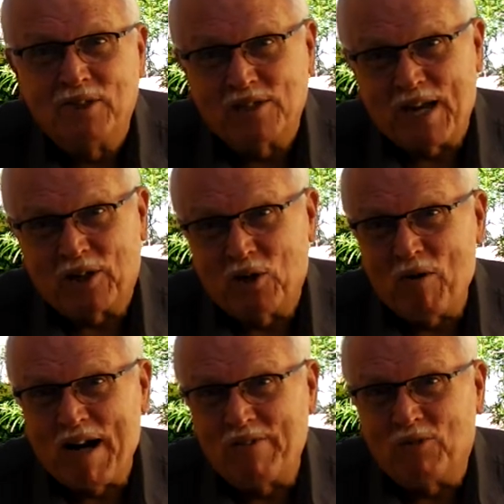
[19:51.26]
it's not going to
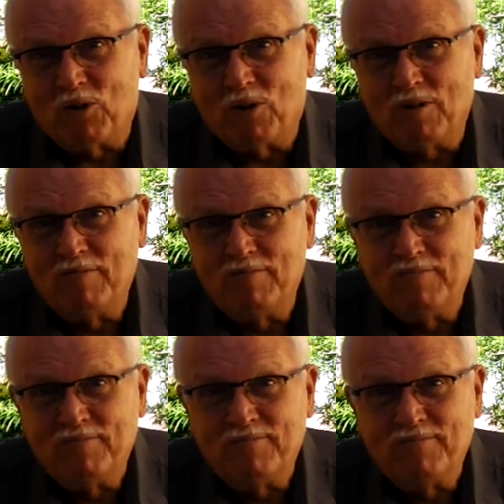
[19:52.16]
rain for
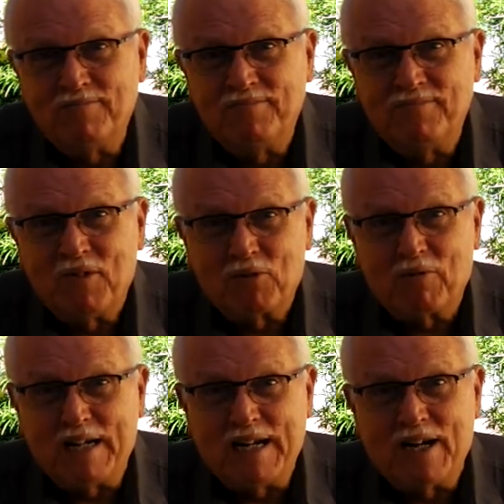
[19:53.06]

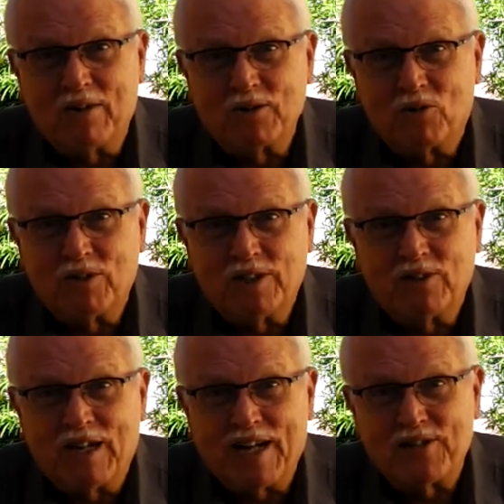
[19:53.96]
three years or
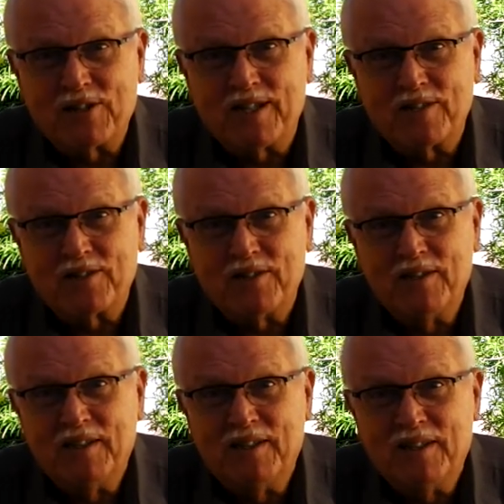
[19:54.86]
until God says
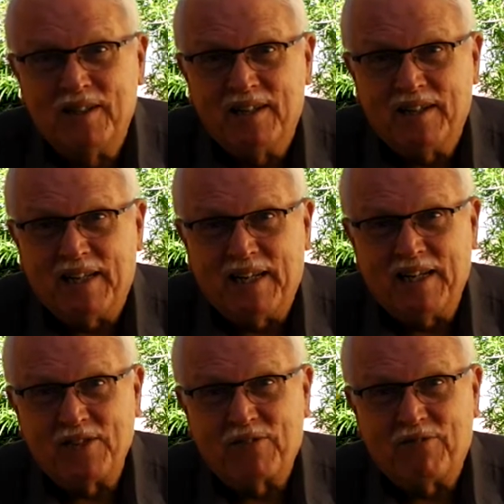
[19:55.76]
that
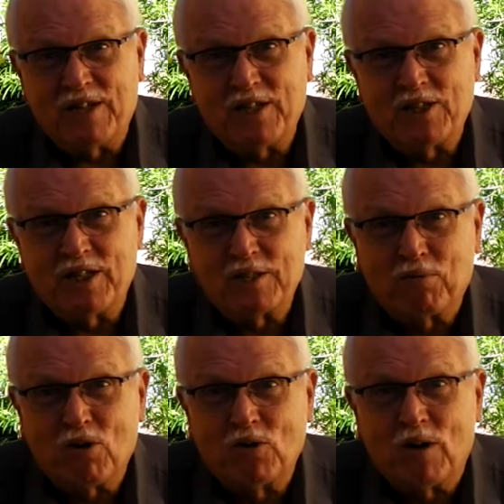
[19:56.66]
he's finished his
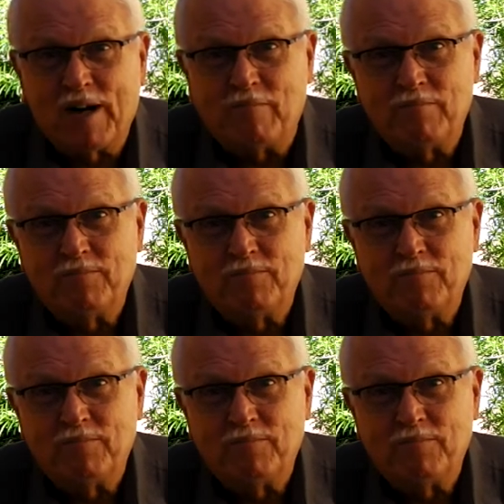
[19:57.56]
program.